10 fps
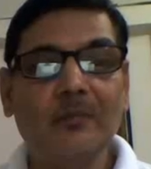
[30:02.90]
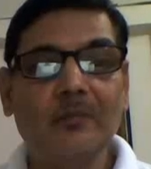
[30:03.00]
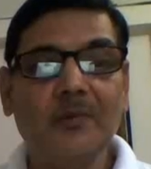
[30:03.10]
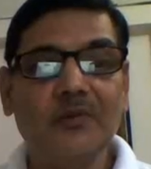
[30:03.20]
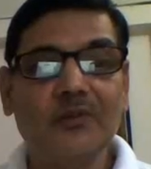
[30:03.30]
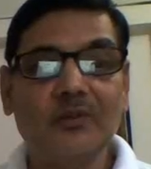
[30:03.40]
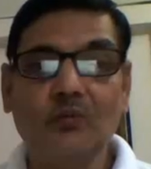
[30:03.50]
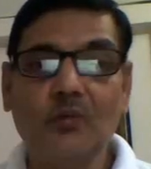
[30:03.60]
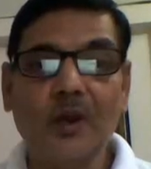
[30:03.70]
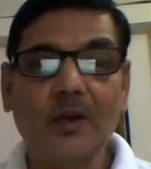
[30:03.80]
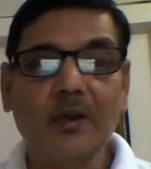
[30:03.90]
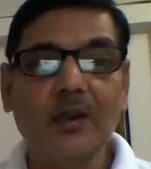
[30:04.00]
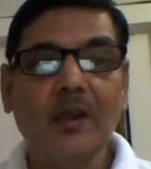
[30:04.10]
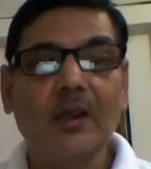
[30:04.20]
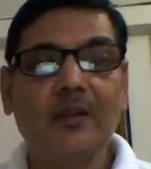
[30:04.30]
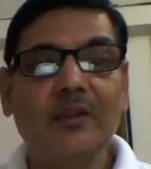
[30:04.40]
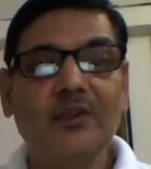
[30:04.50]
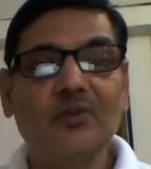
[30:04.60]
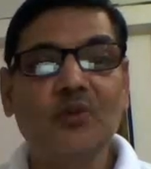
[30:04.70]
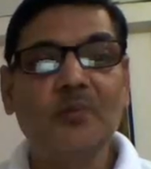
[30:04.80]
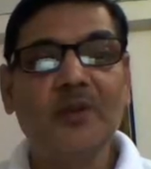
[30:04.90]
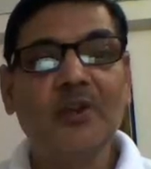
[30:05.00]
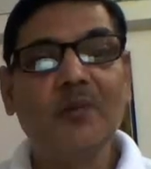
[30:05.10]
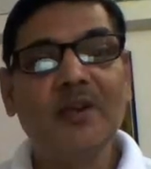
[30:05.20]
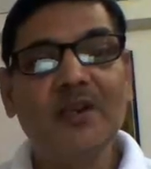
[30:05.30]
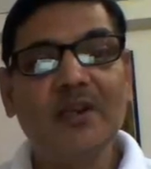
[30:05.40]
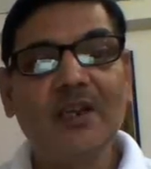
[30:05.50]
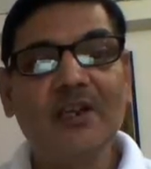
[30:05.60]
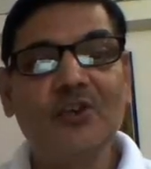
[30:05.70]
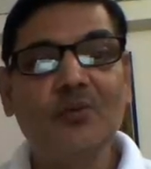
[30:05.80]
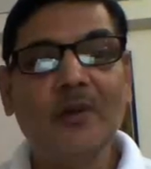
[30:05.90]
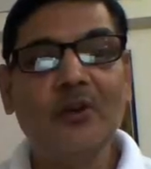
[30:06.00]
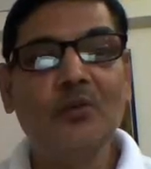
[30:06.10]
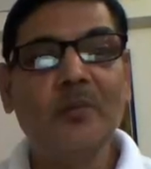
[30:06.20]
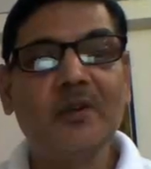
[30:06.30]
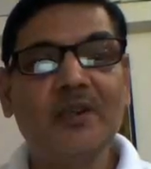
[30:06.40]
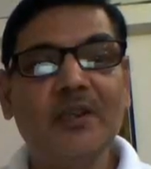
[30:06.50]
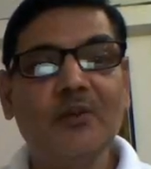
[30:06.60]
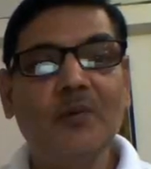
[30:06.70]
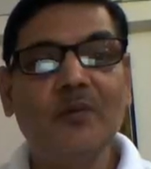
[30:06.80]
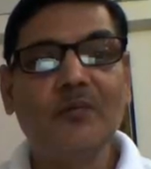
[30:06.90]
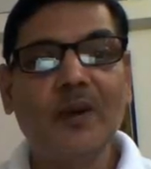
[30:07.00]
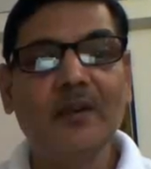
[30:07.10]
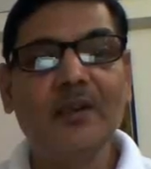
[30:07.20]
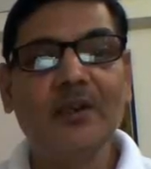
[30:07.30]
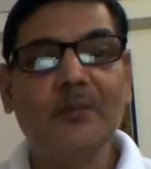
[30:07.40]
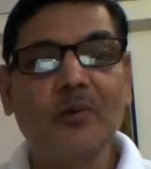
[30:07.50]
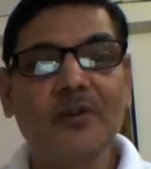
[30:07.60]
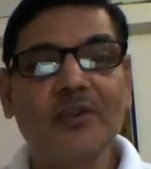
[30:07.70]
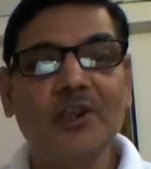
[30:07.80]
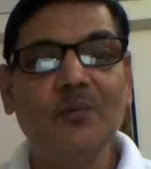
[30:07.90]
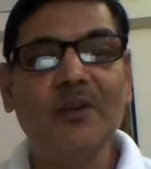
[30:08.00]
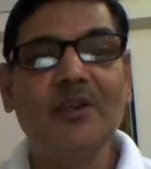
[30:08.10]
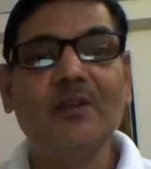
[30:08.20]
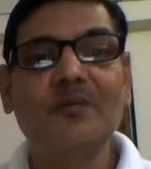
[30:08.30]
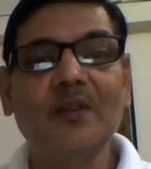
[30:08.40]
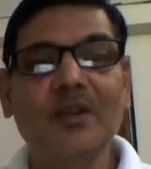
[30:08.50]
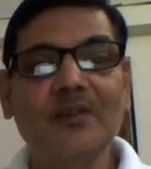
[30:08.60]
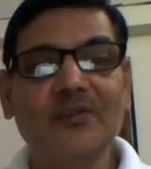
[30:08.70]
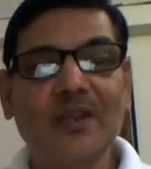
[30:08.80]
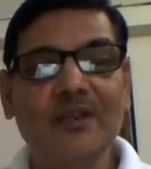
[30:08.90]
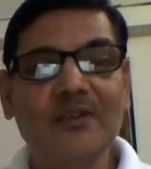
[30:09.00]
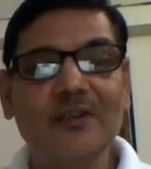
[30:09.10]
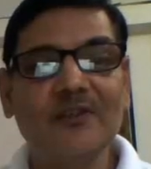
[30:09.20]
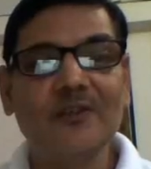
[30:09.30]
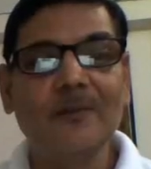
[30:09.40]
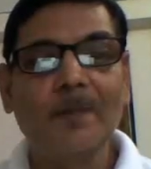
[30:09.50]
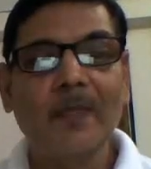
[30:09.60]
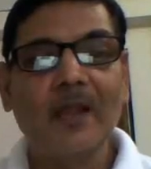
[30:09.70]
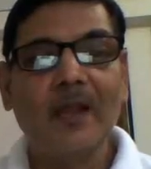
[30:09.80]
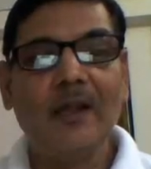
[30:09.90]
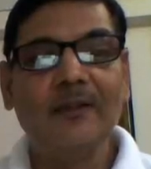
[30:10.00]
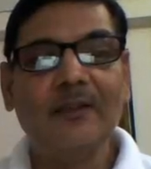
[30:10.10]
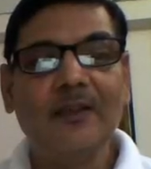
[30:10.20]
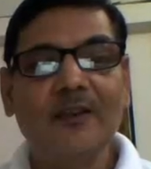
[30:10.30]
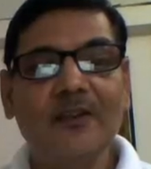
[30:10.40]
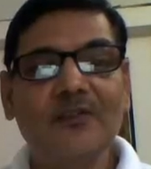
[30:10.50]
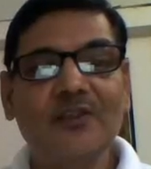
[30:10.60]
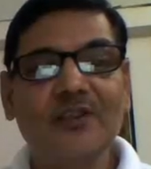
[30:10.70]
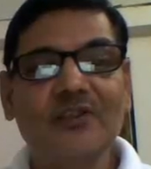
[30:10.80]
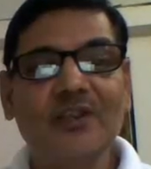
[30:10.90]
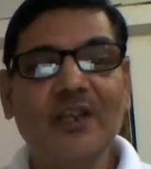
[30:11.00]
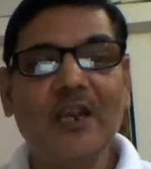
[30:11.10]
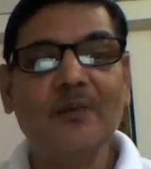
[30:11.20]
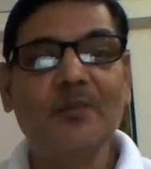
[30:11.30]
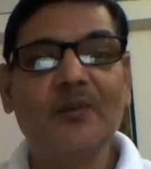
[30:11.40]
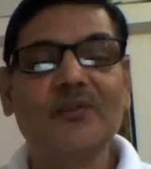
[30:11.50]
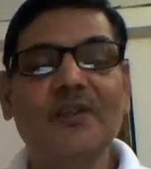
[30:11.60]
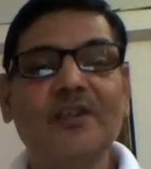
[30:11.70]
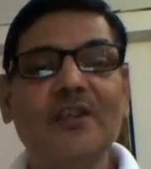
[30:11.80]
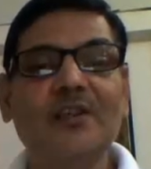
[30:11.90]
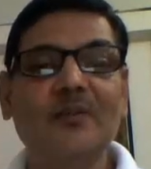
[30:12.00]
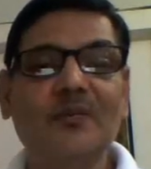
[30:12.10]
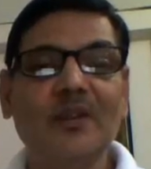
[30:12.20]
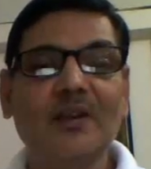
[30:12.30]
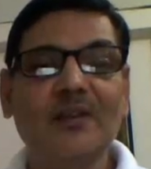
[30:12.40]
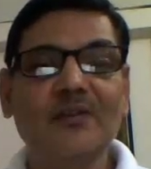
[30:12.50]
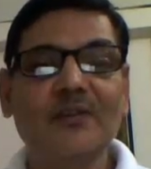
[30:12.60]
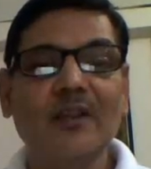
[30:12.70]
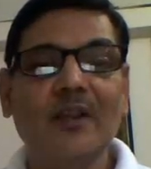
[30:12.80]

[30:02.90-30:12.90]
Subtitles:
means 1, this could be even in negative value, but here we find that positive interference exists, and there is 69% interference